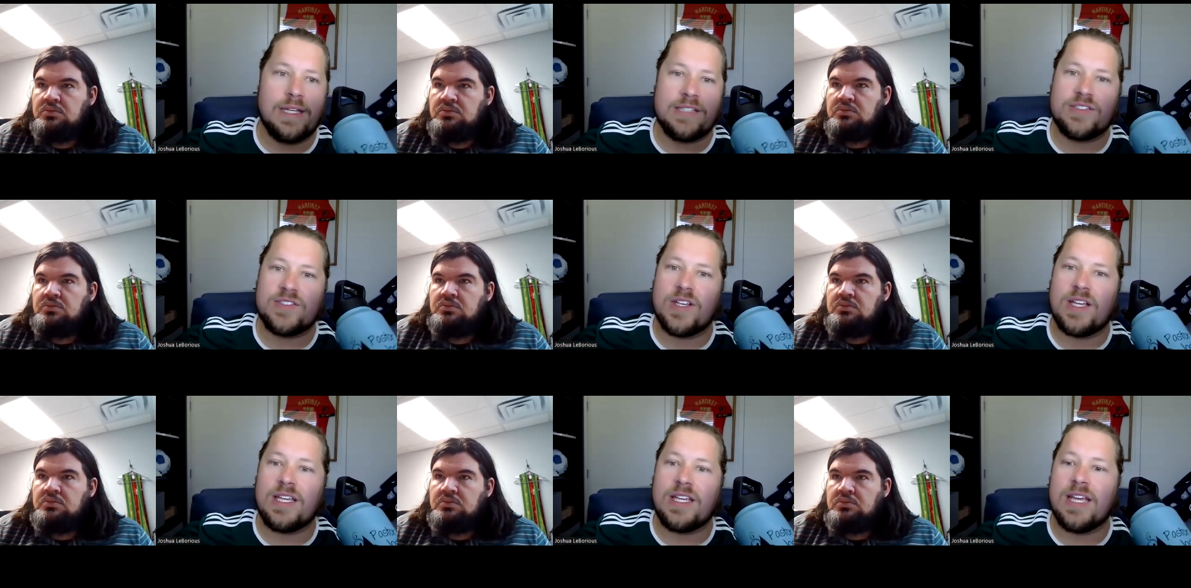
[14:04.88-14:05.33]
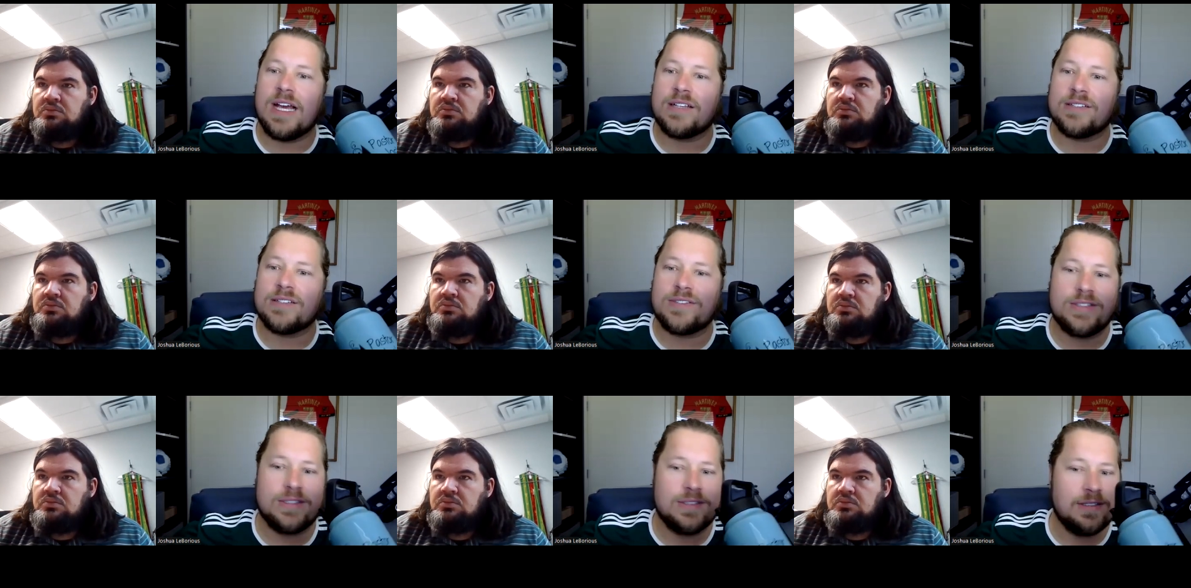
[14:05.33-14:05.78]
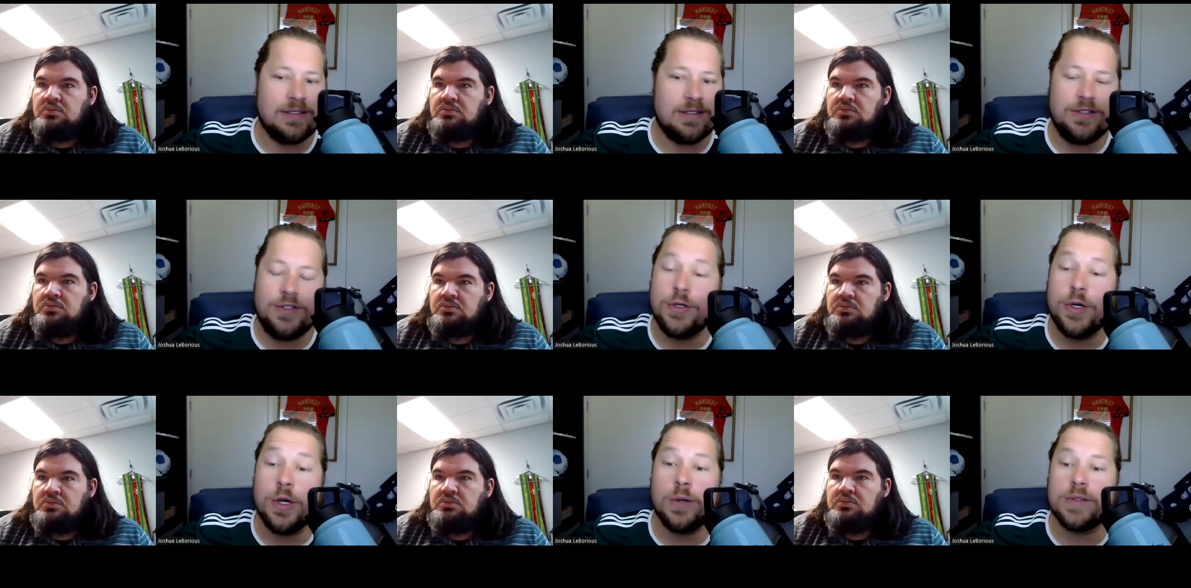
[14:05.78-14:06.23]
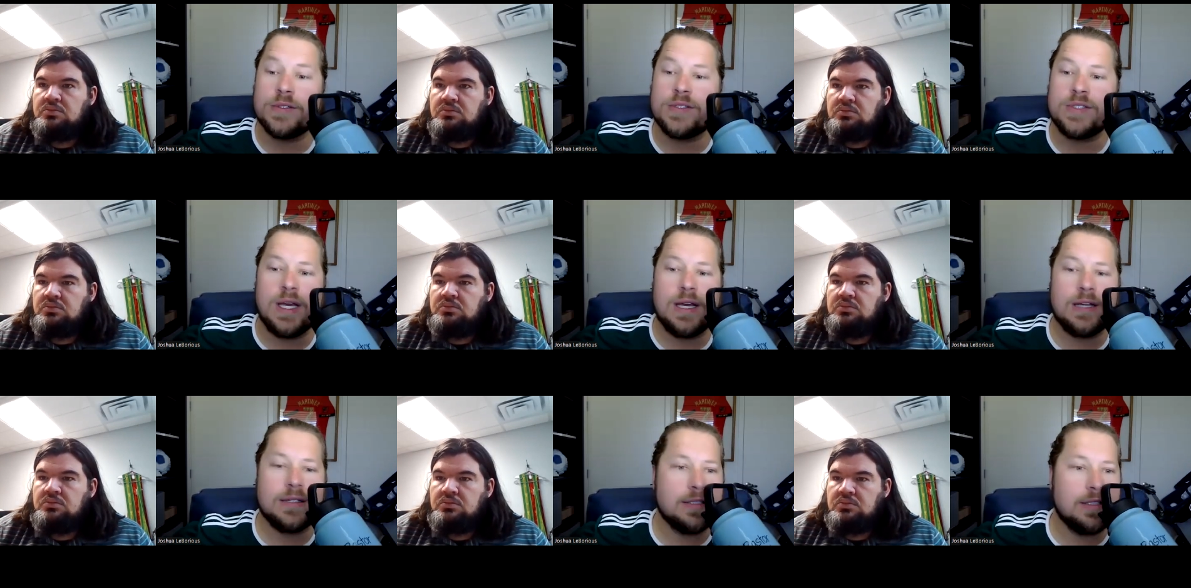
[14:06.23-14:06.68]
Speaker 1: they say yes you know
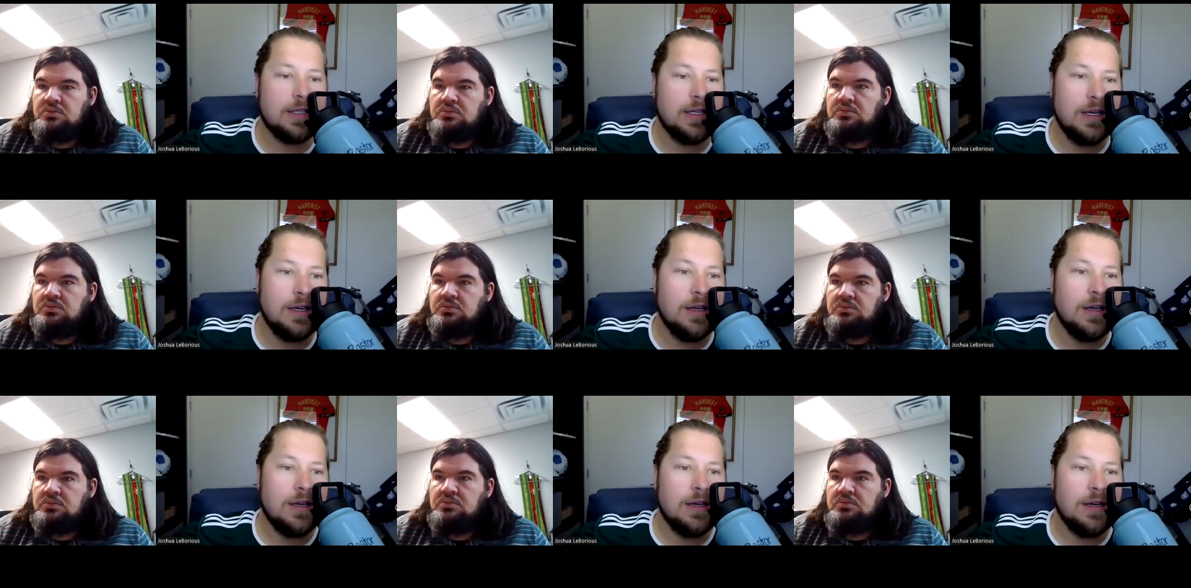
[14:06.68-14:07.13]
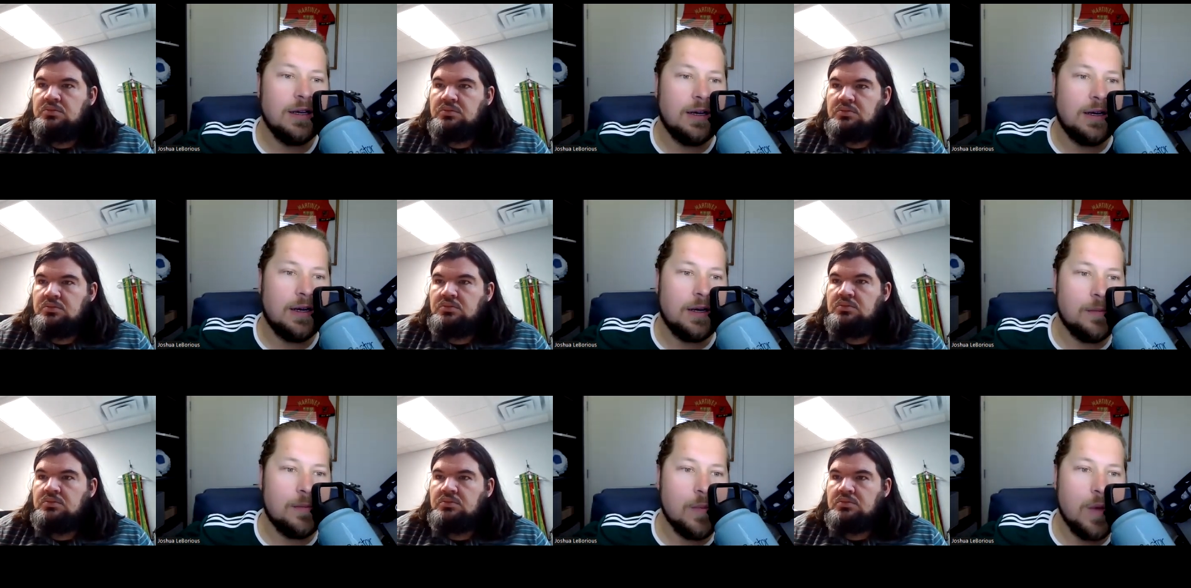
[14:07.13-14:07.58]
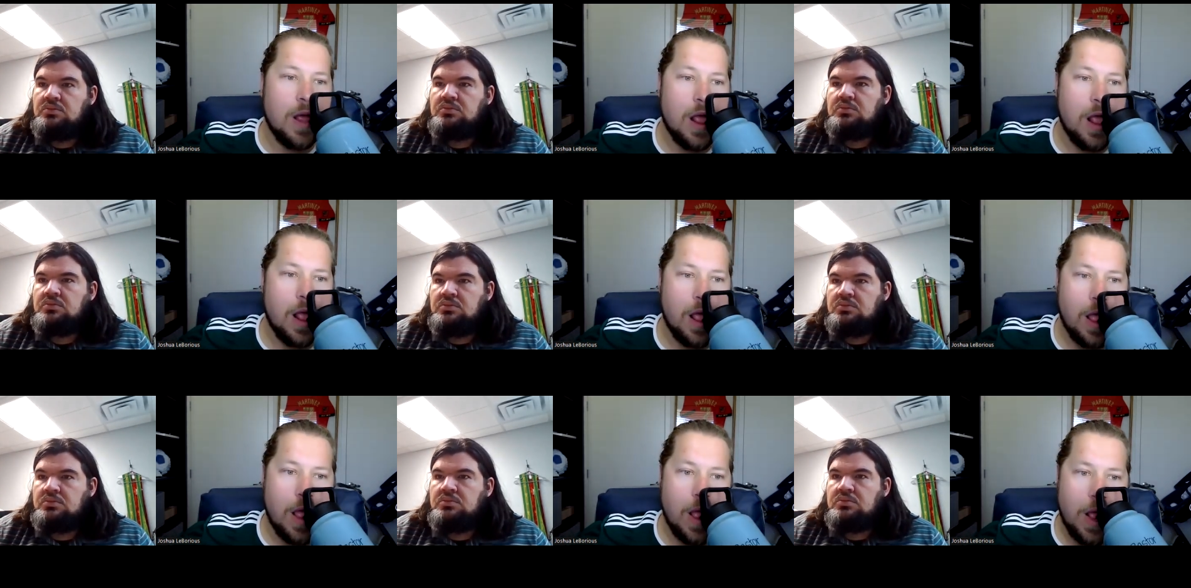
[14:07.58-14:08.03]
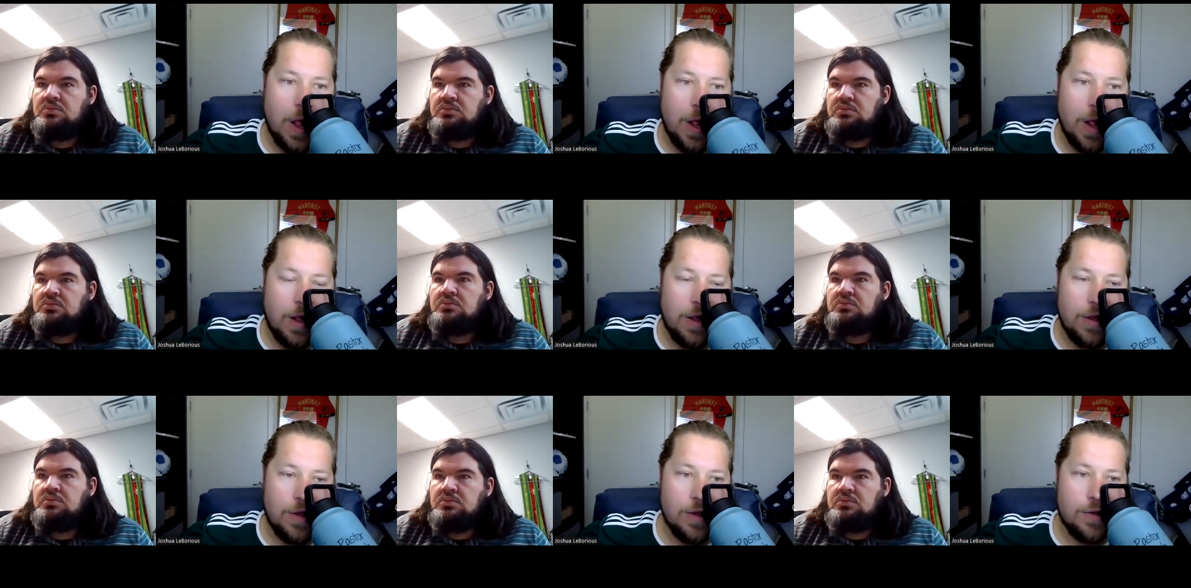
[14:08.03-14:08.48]
it's yes um,
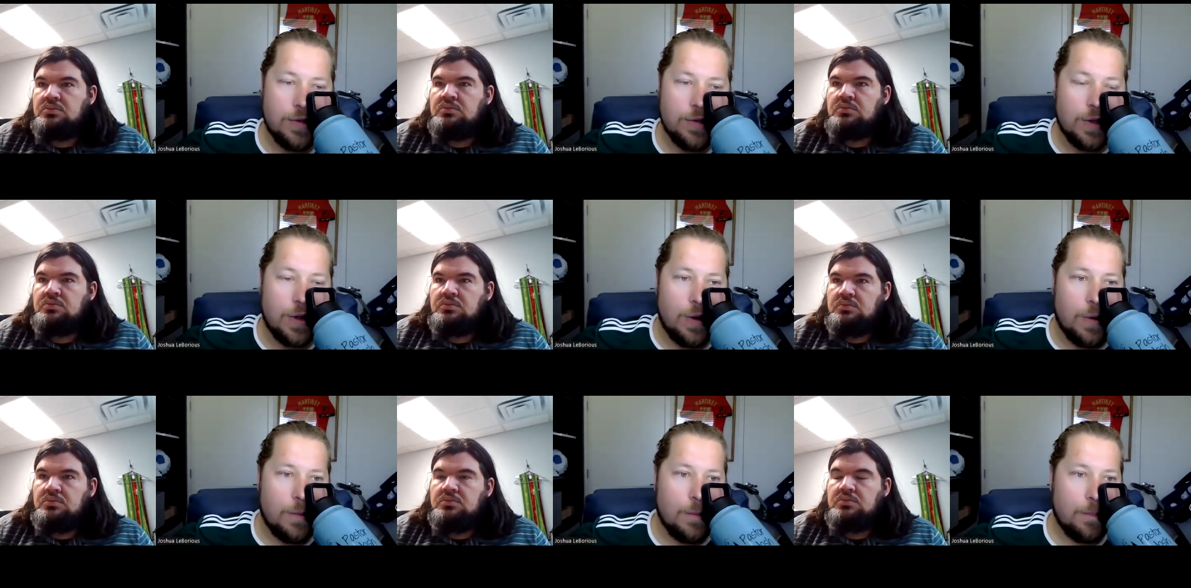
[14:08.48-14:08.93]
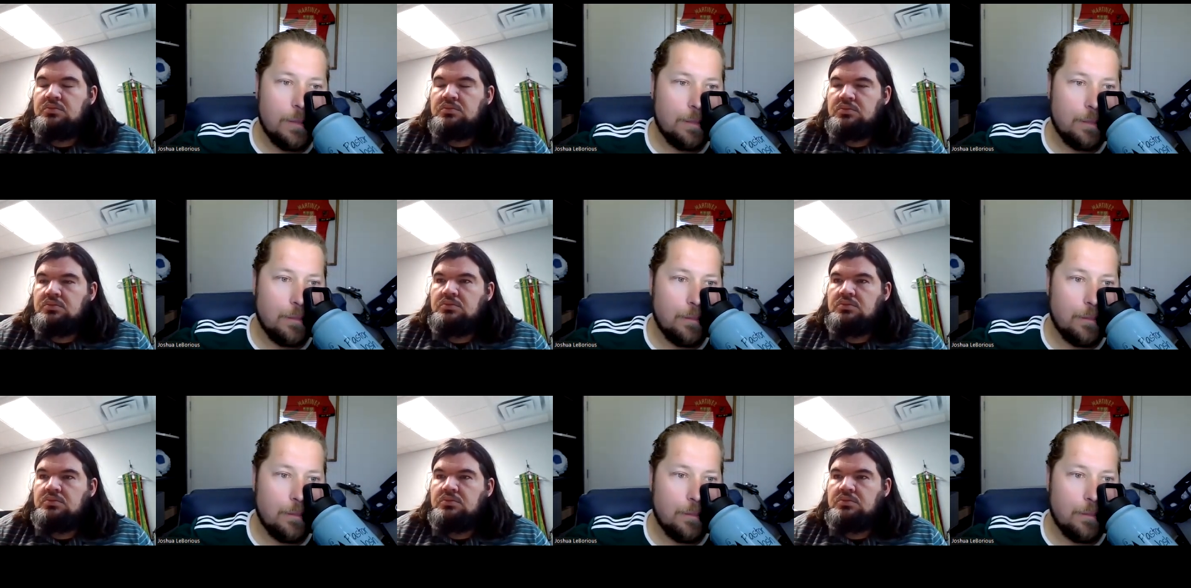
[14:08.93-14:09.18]
so